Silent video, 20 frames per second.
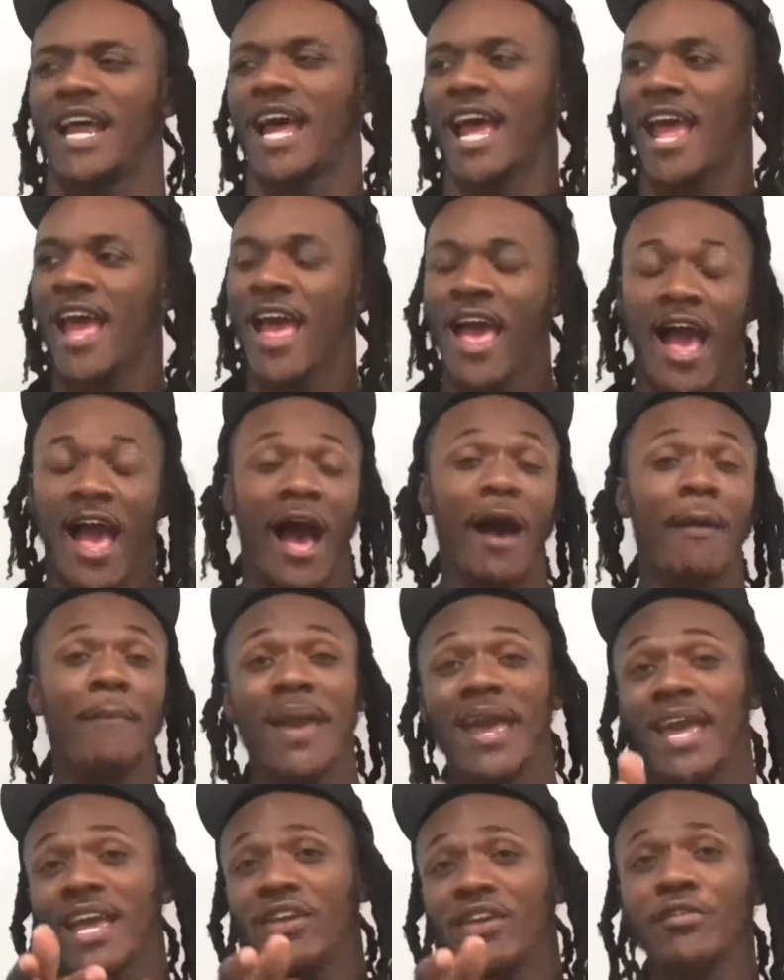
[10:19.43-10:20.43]
Like I'm
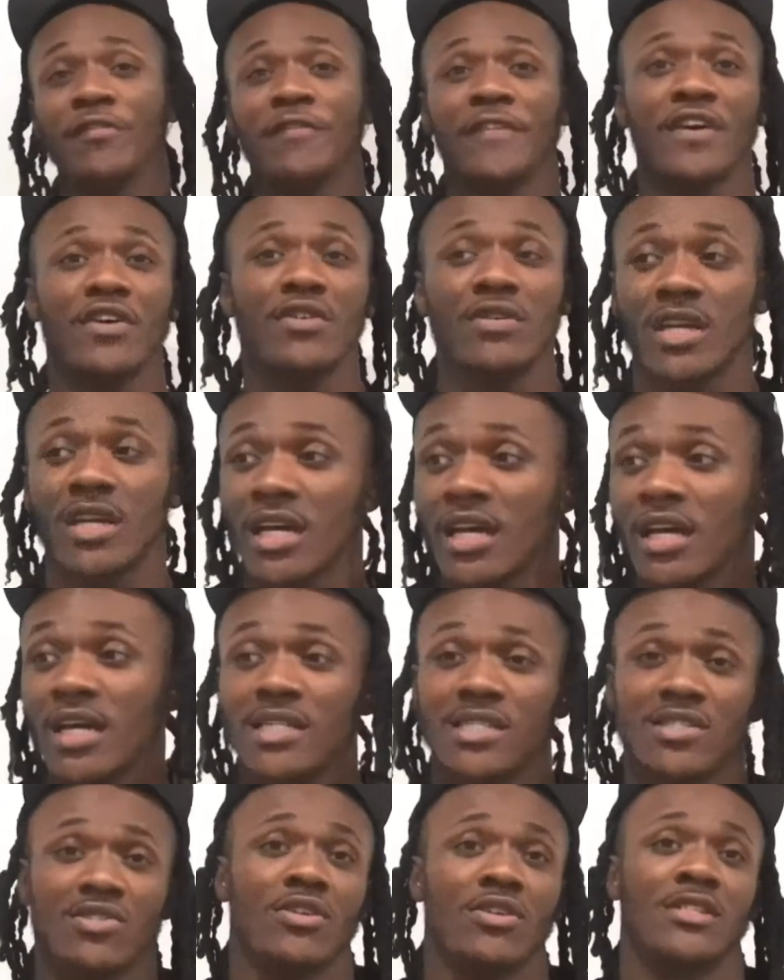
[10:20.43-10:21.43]
making you feel
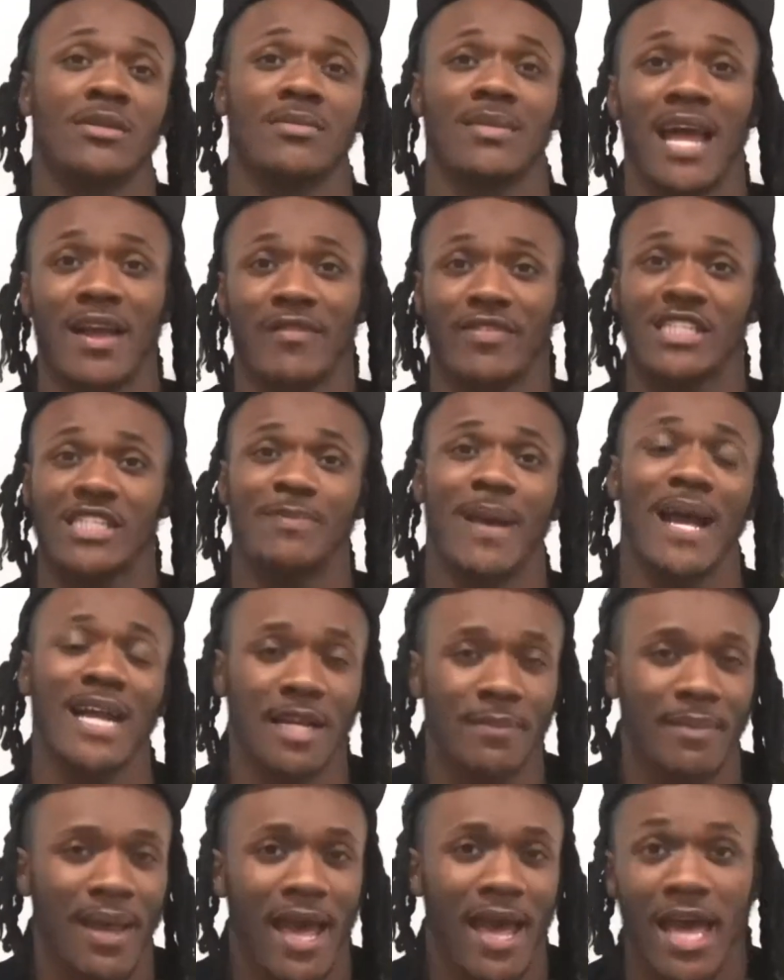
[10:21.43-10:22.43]
good just on some like
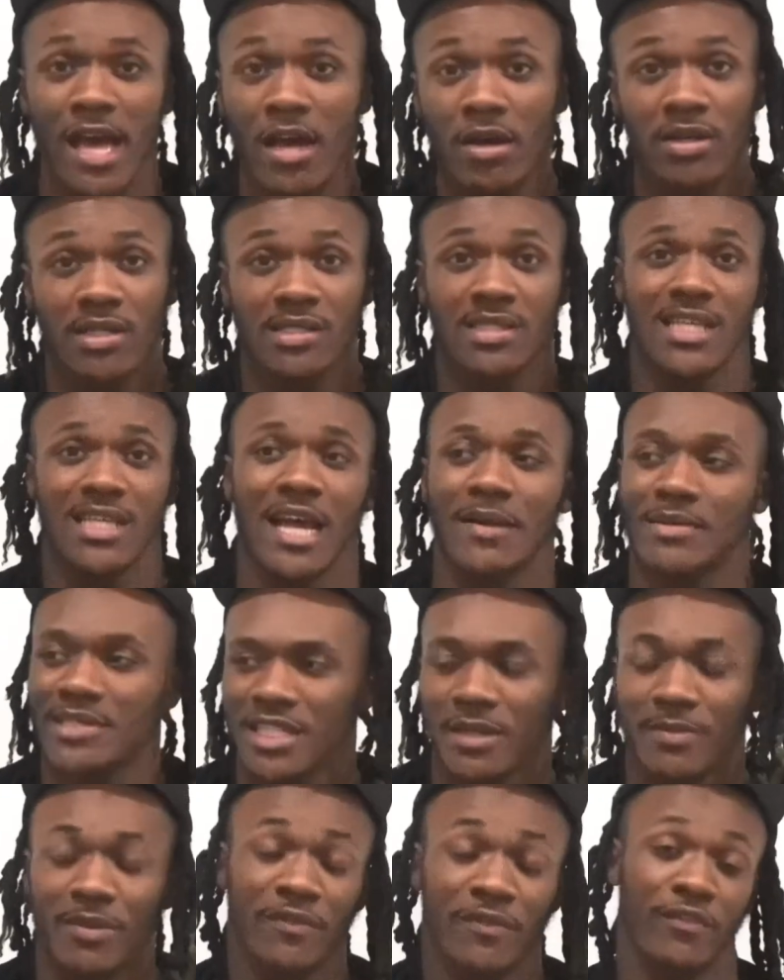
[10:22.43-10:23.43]
respecting my elders type
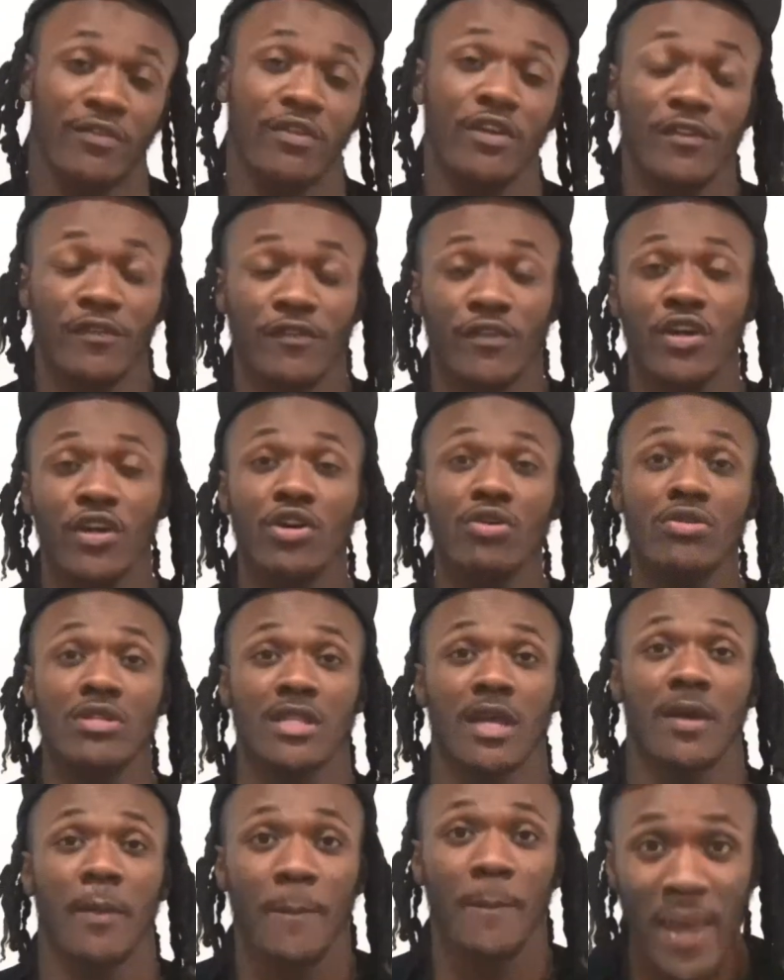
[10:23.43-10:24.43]
shit. But for real, for real,
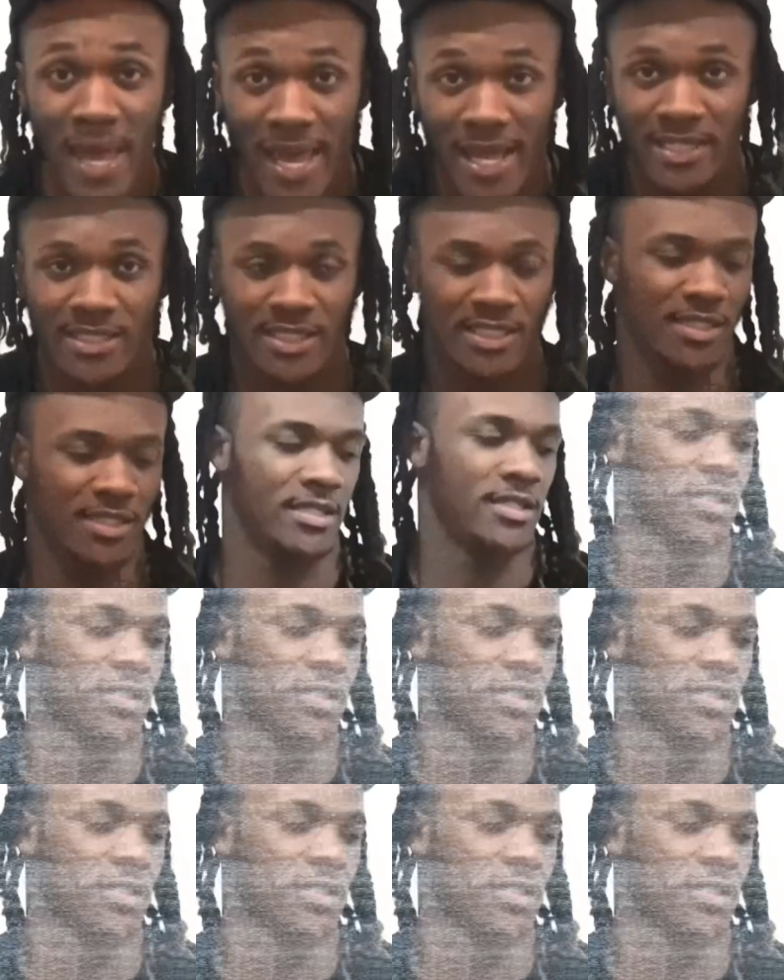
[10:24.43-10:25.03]
you a bitch.